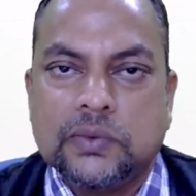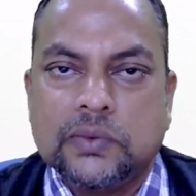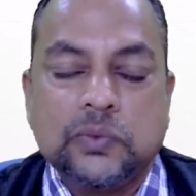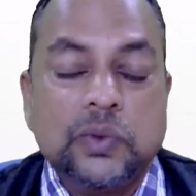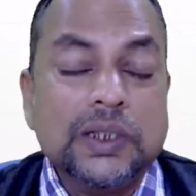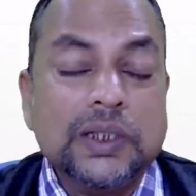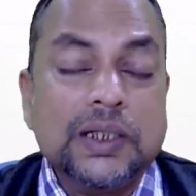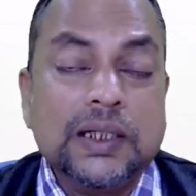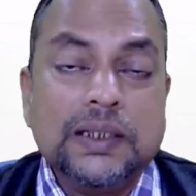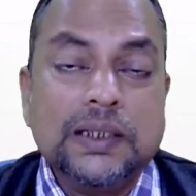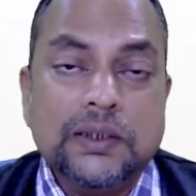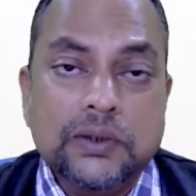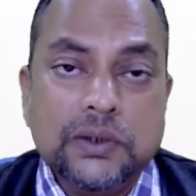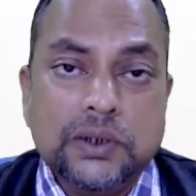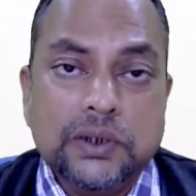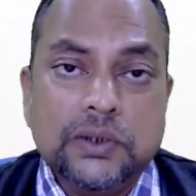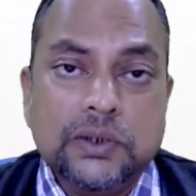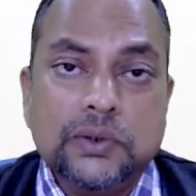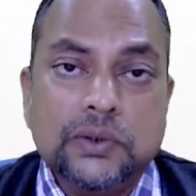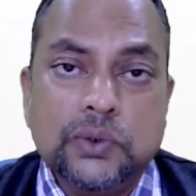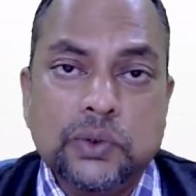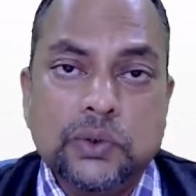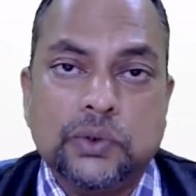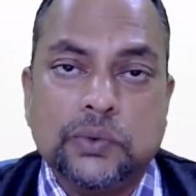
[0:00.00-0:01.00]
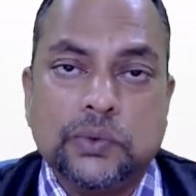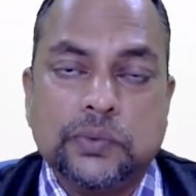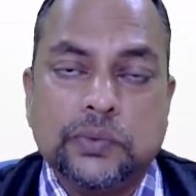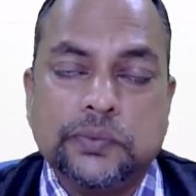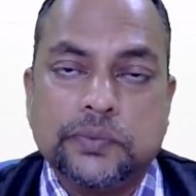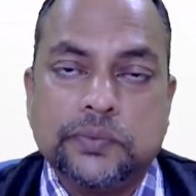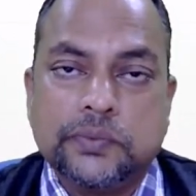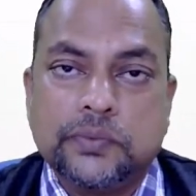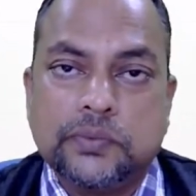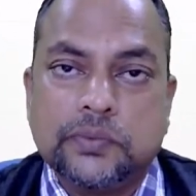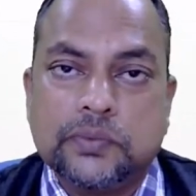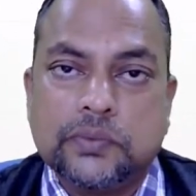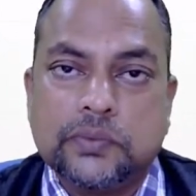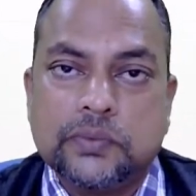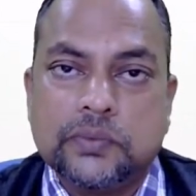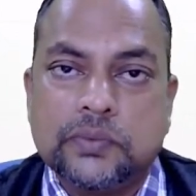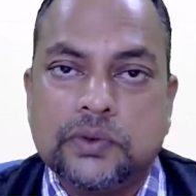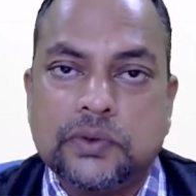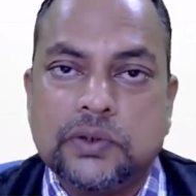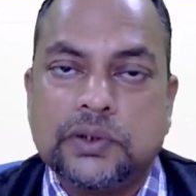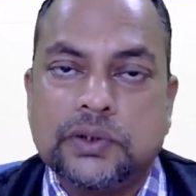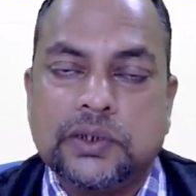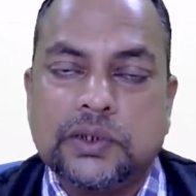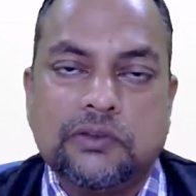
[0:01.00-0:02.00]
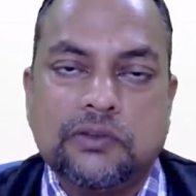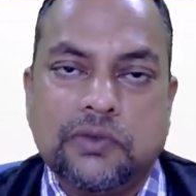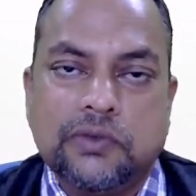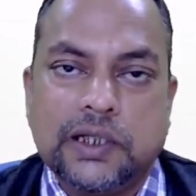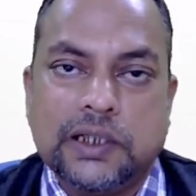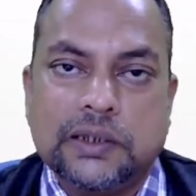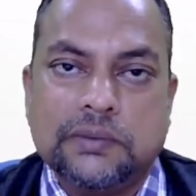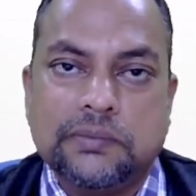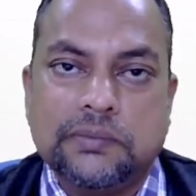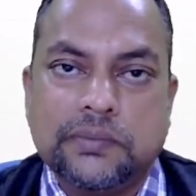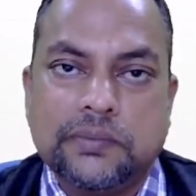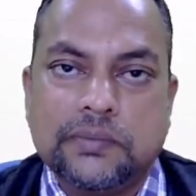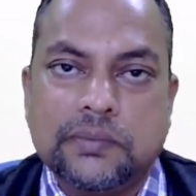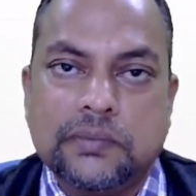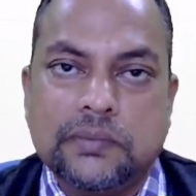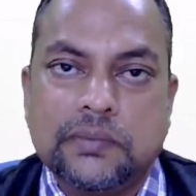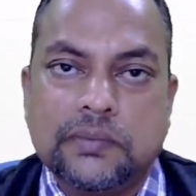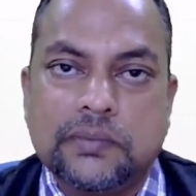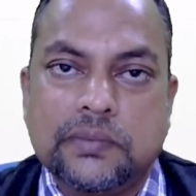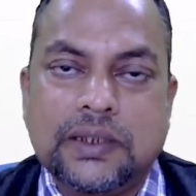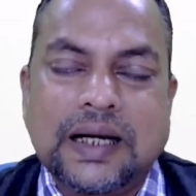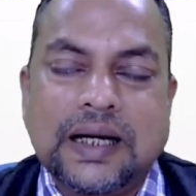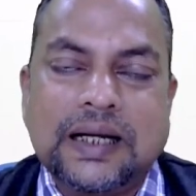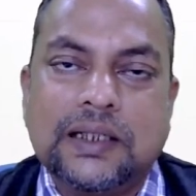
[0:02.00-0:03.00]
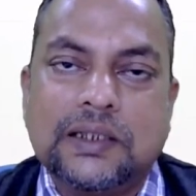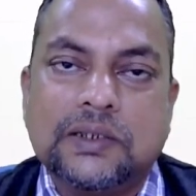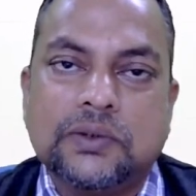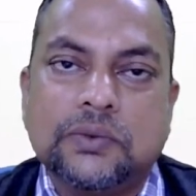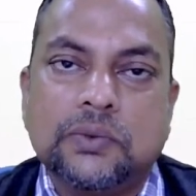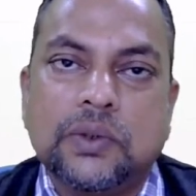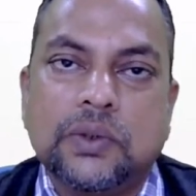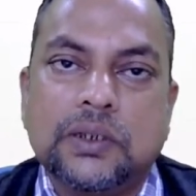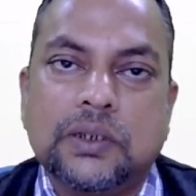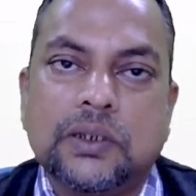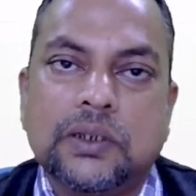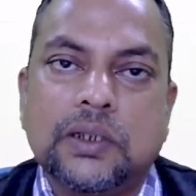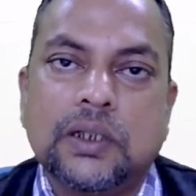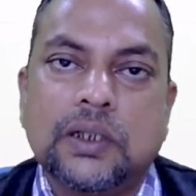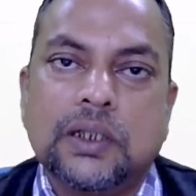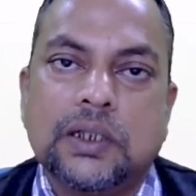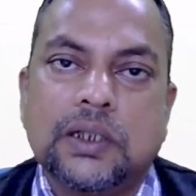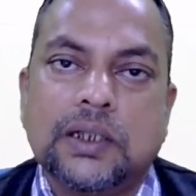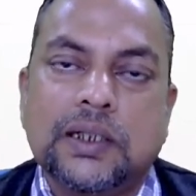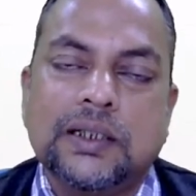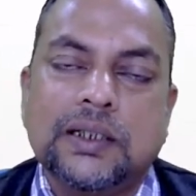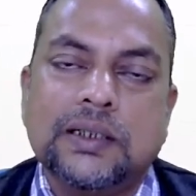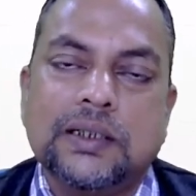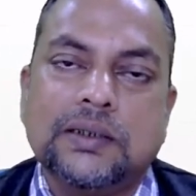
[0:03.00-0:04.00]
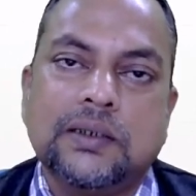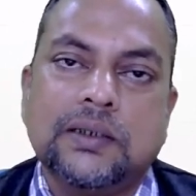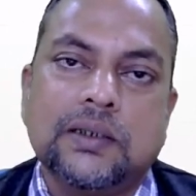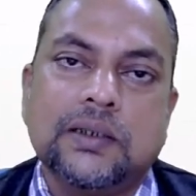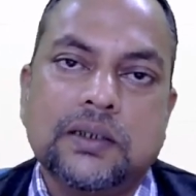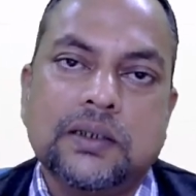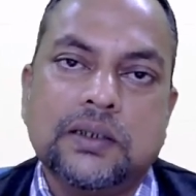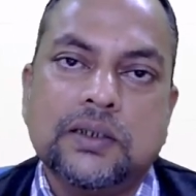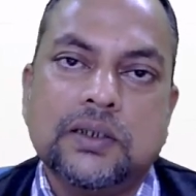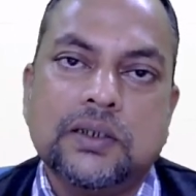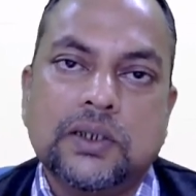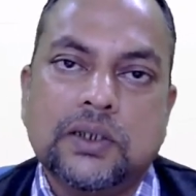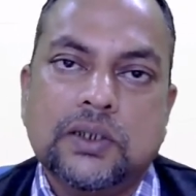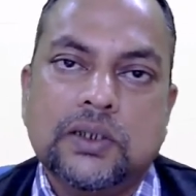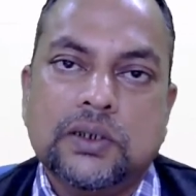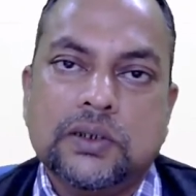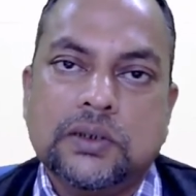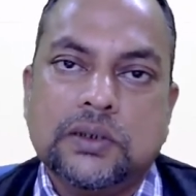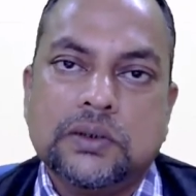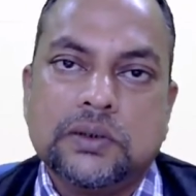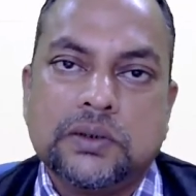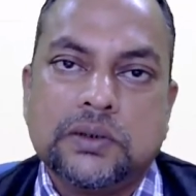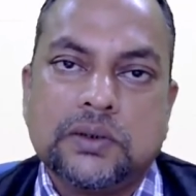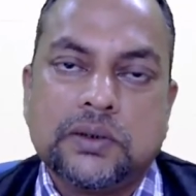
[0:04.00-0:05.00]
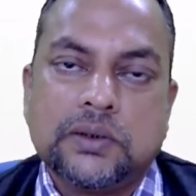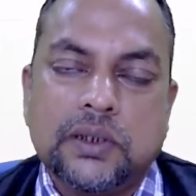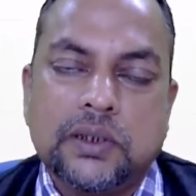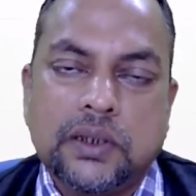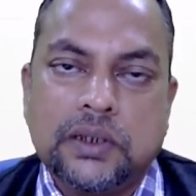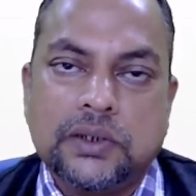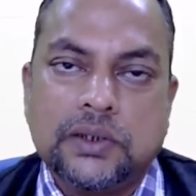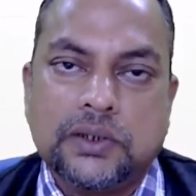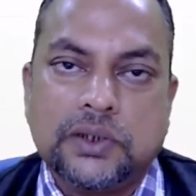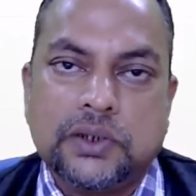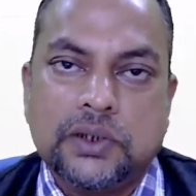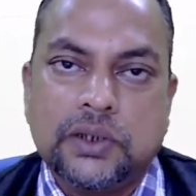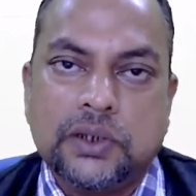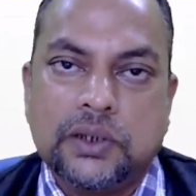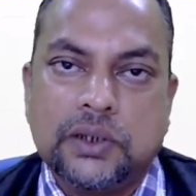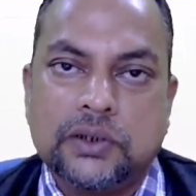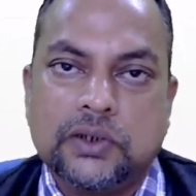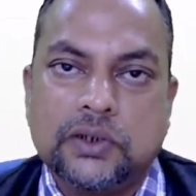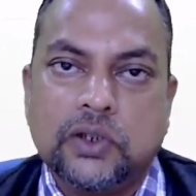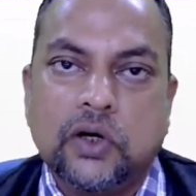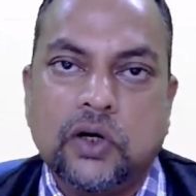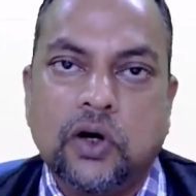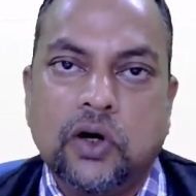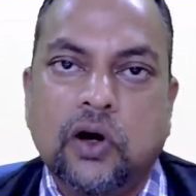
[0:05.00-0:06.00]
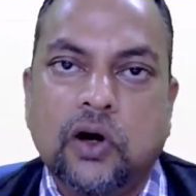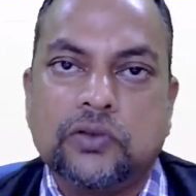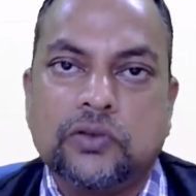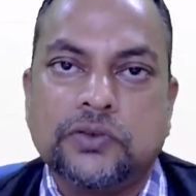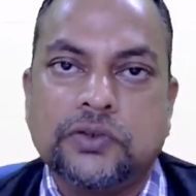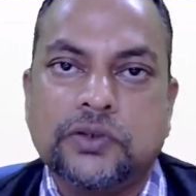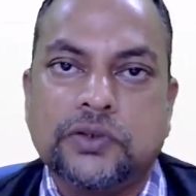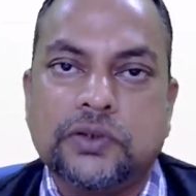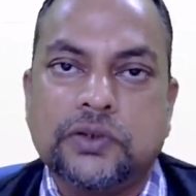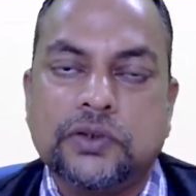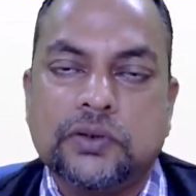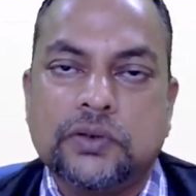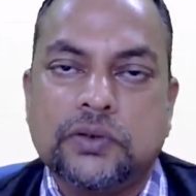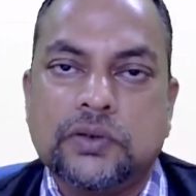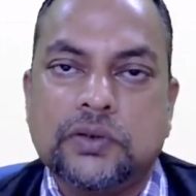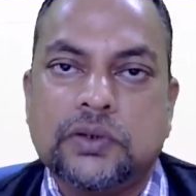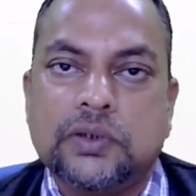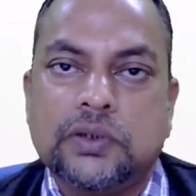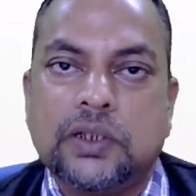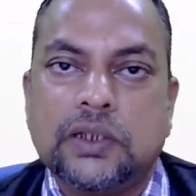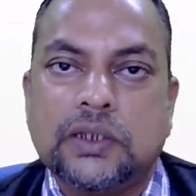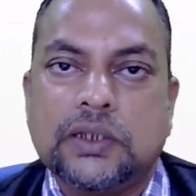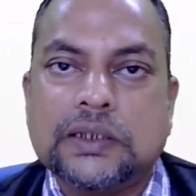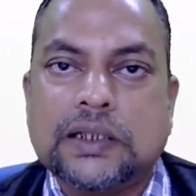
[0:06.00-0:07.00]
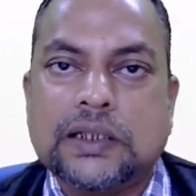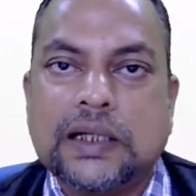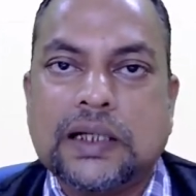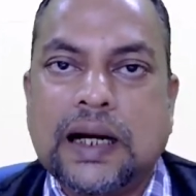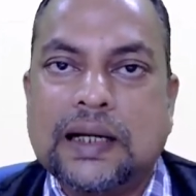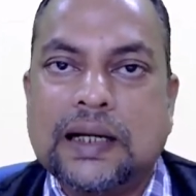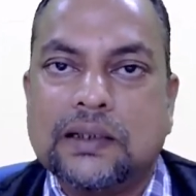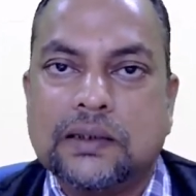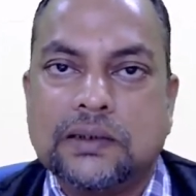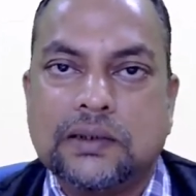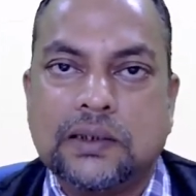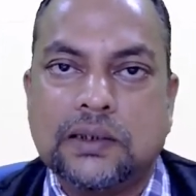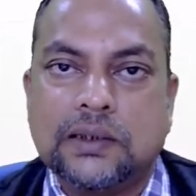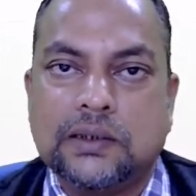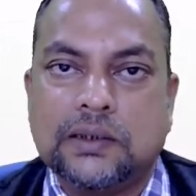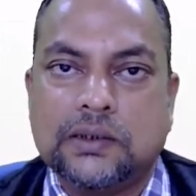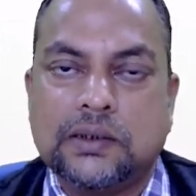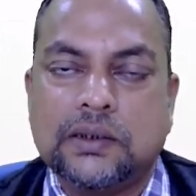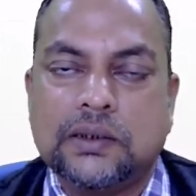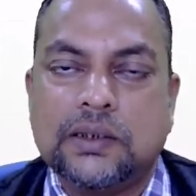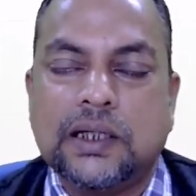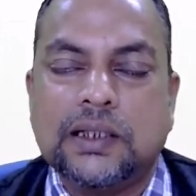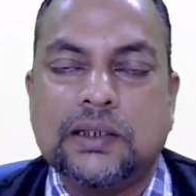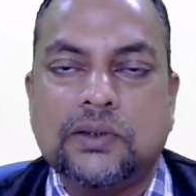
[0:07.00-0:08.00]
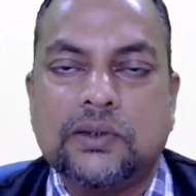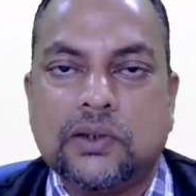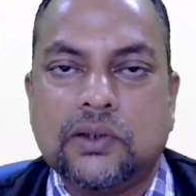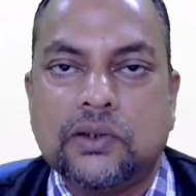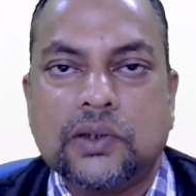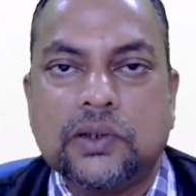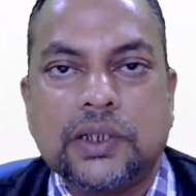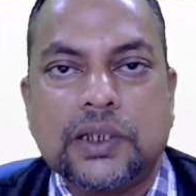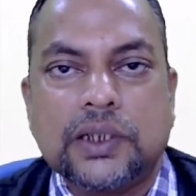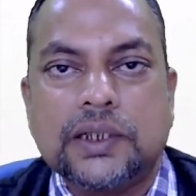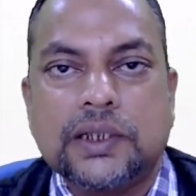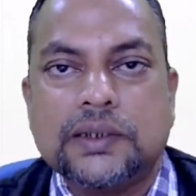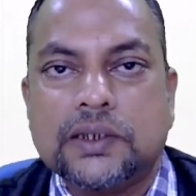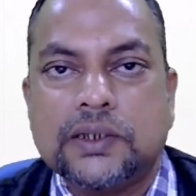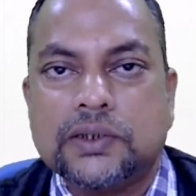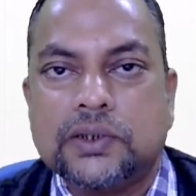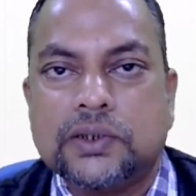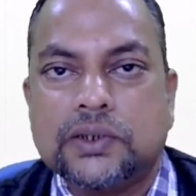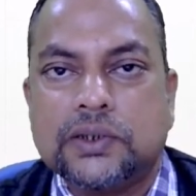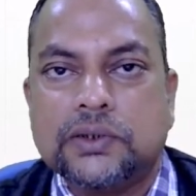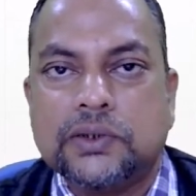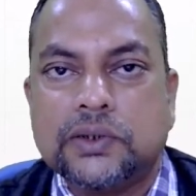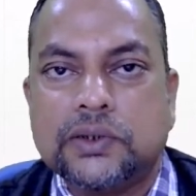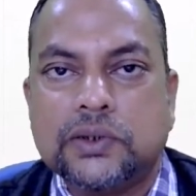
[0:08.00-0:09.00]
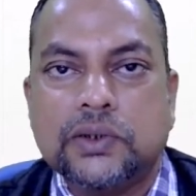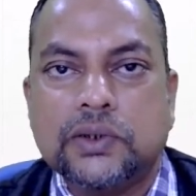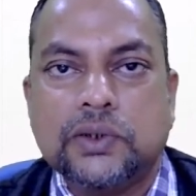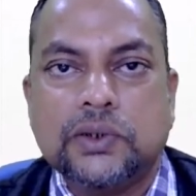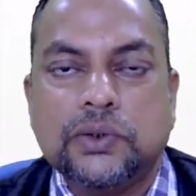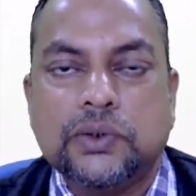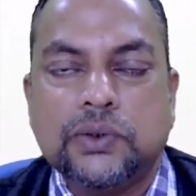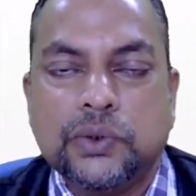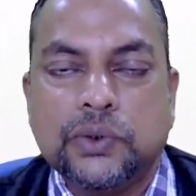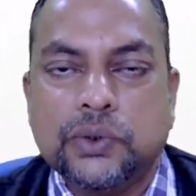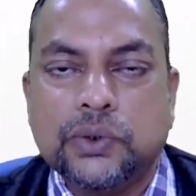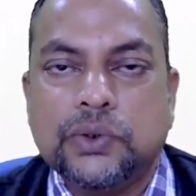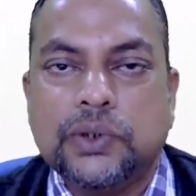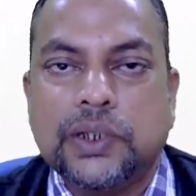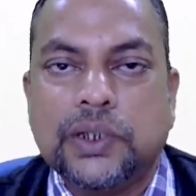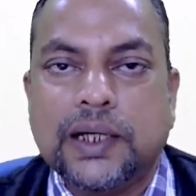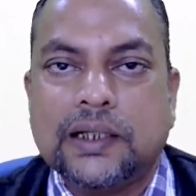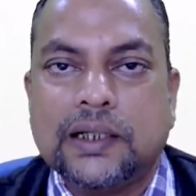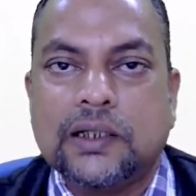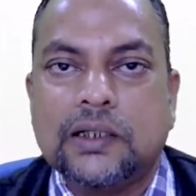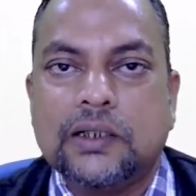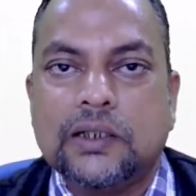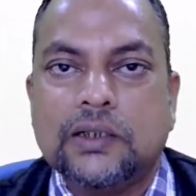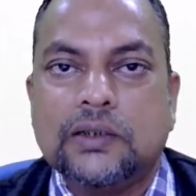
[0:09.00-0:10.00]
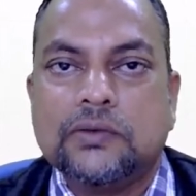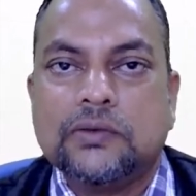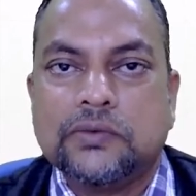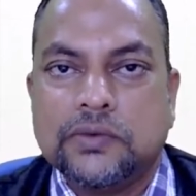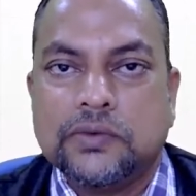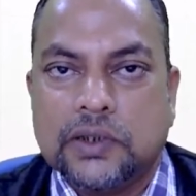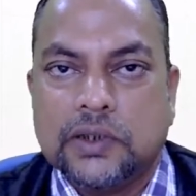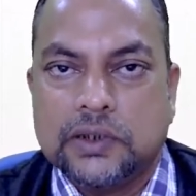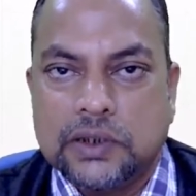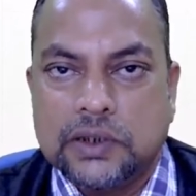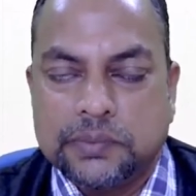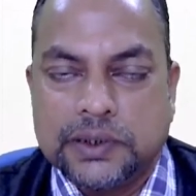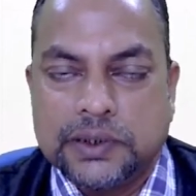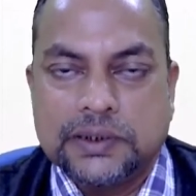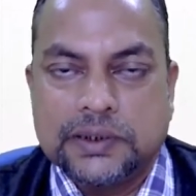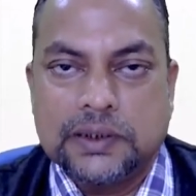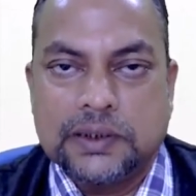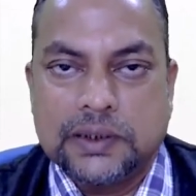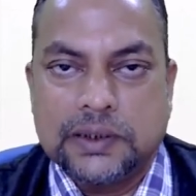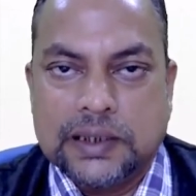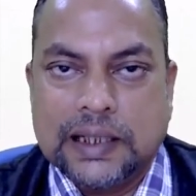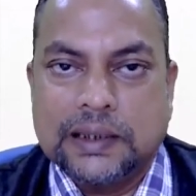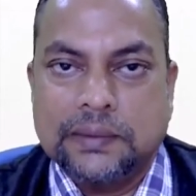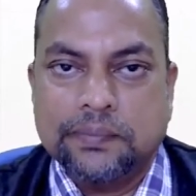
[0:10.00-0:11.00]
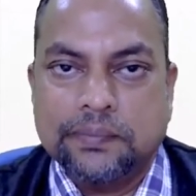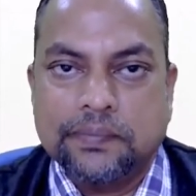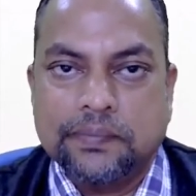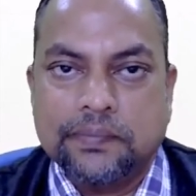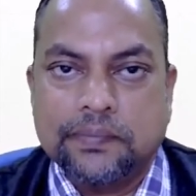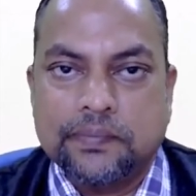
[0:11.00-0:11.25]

What I need to do to survive, that is what is the thrust of the strategies that the organizations do take for the present time.